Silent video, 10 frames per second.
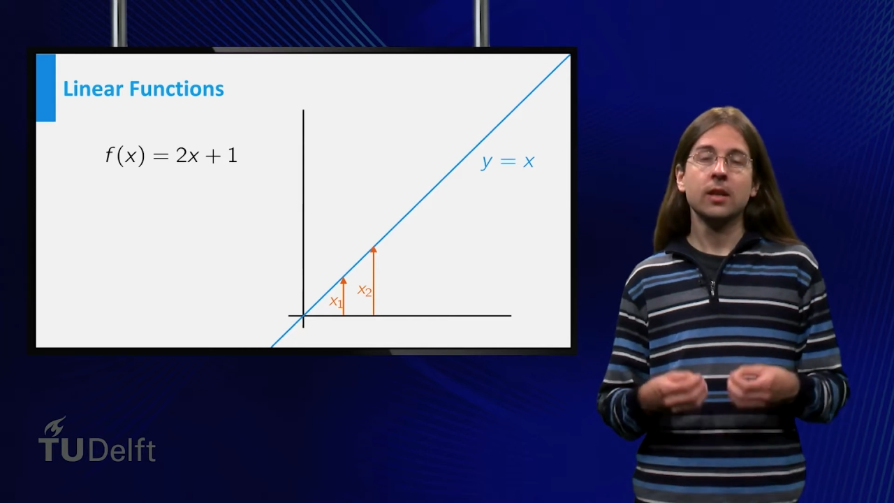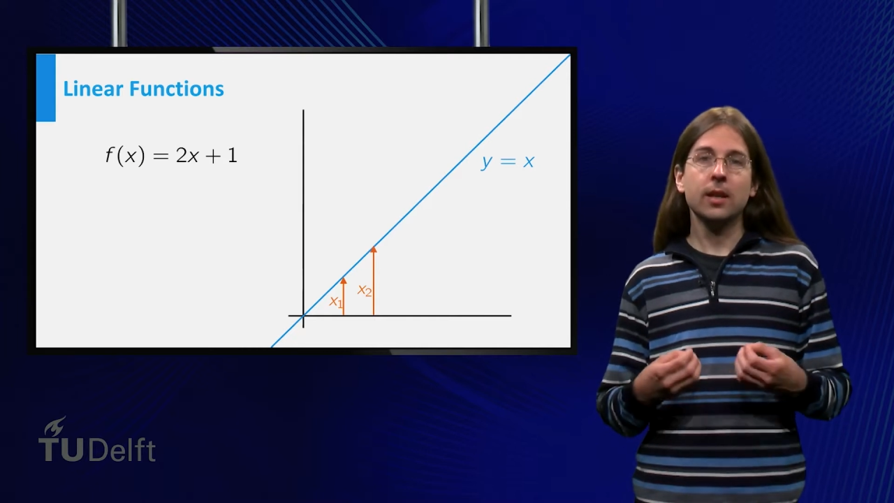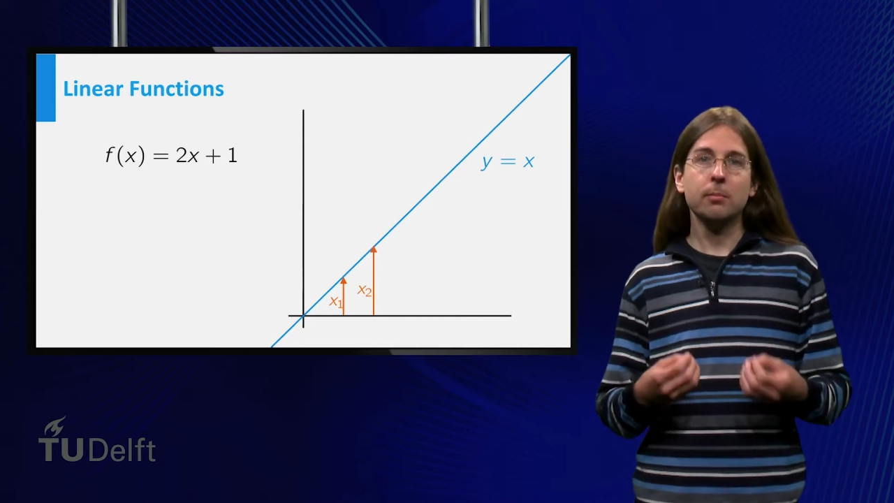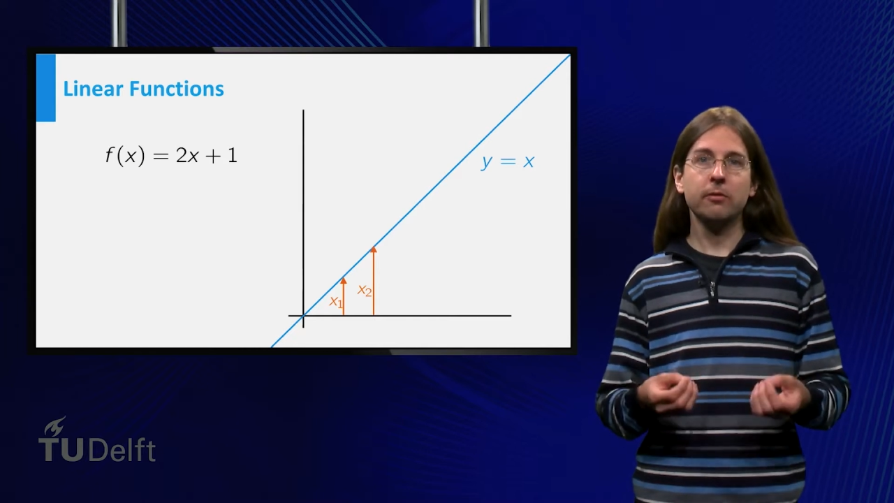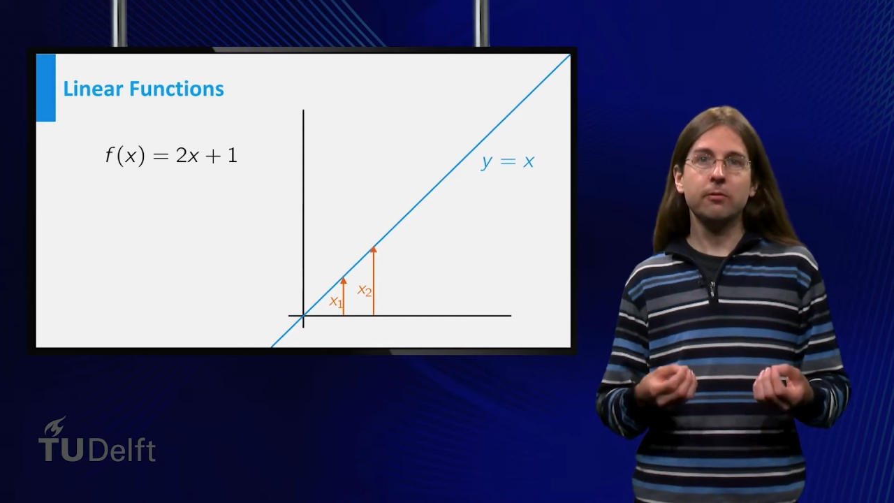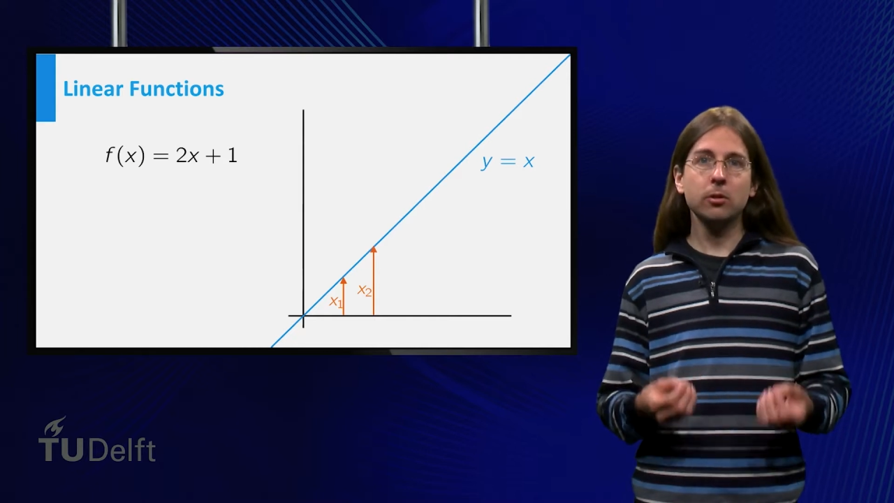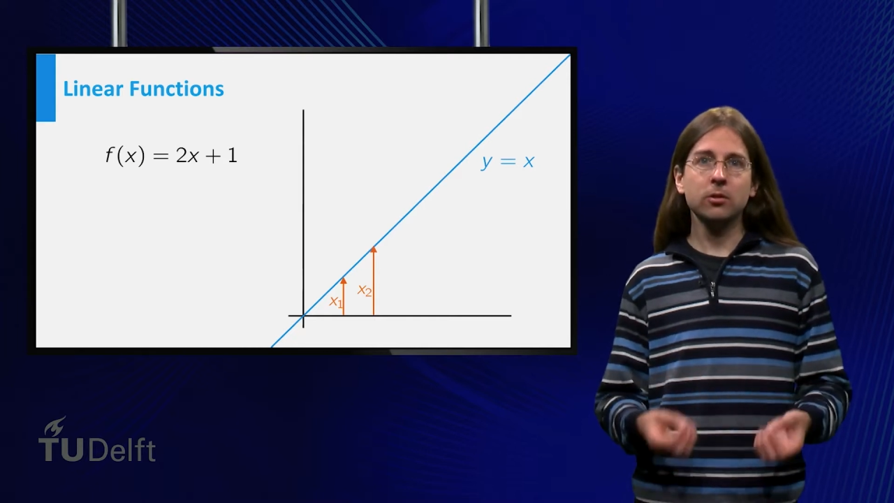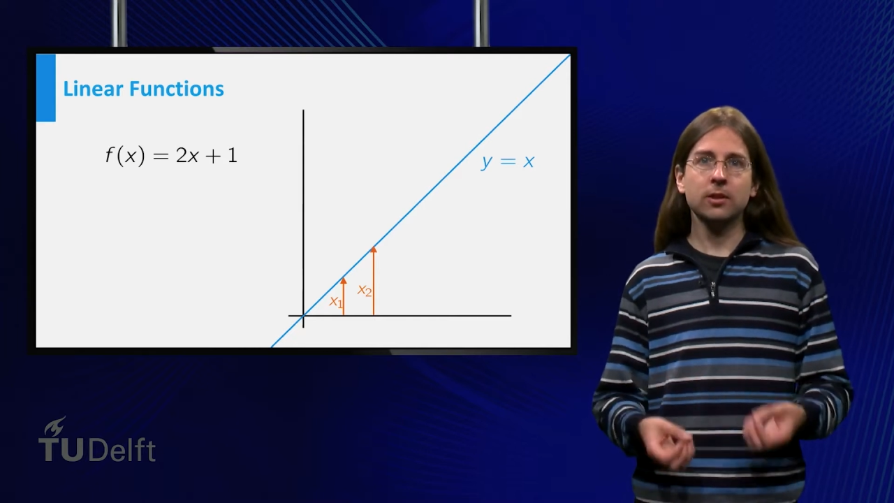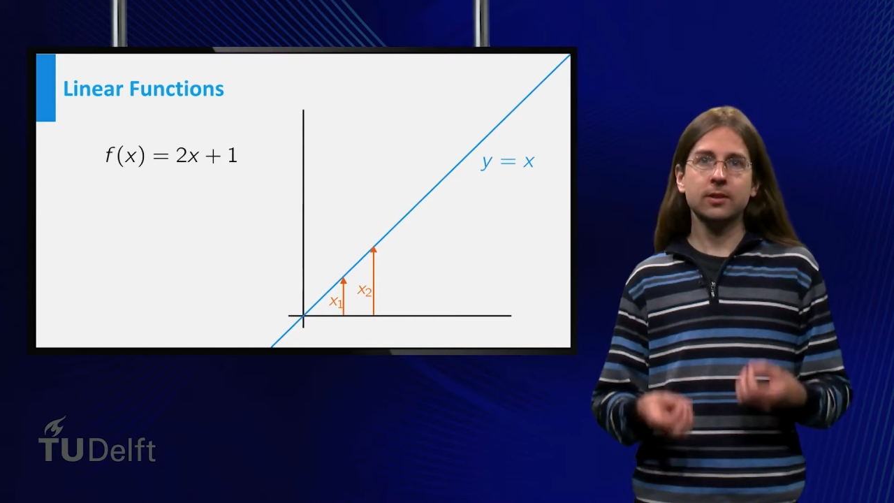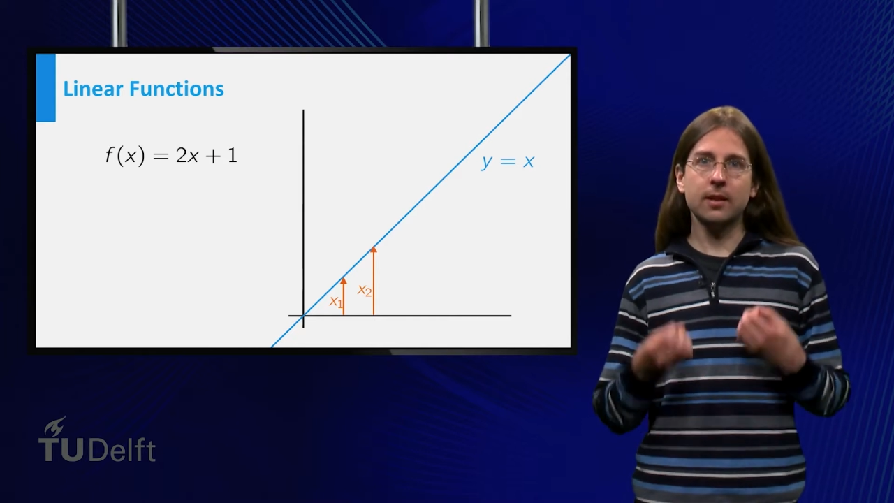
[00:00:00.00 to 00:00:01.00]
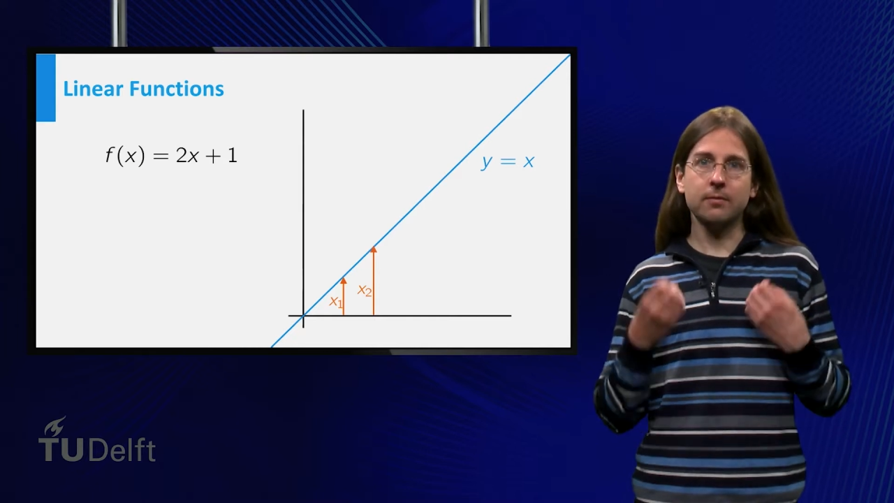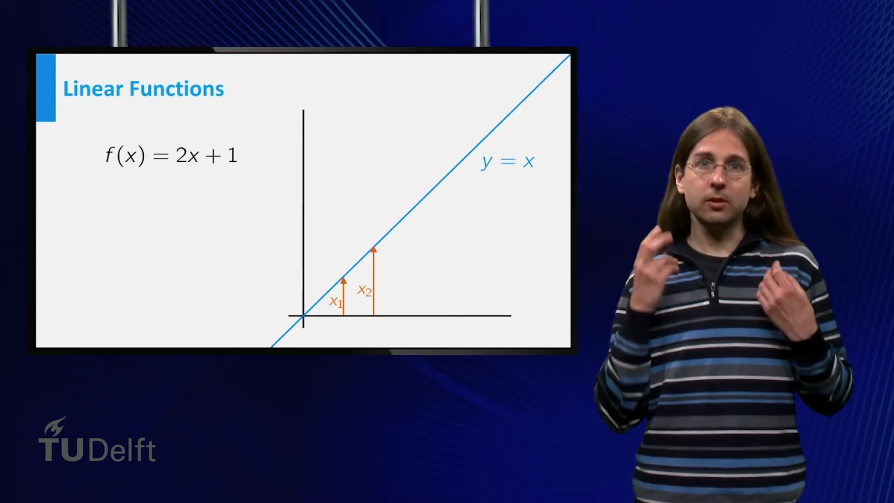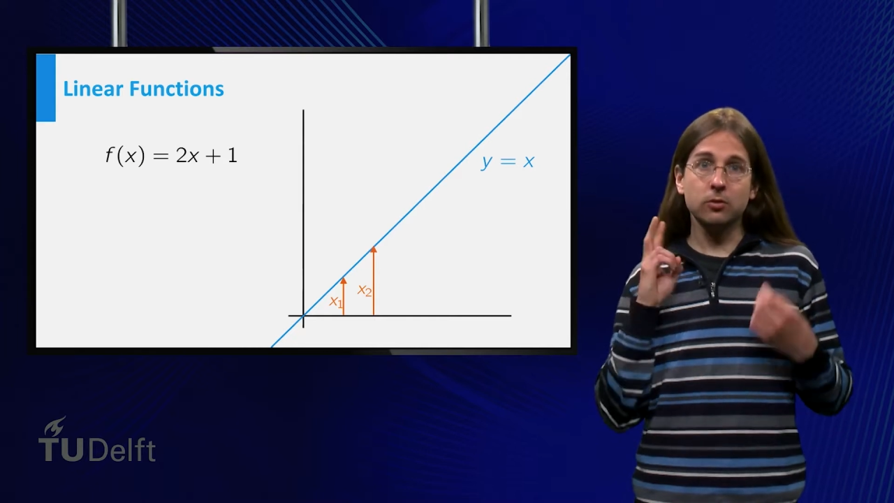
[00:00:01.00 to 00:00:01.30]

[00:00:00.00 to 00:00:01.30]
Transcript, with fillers: can be viewed as having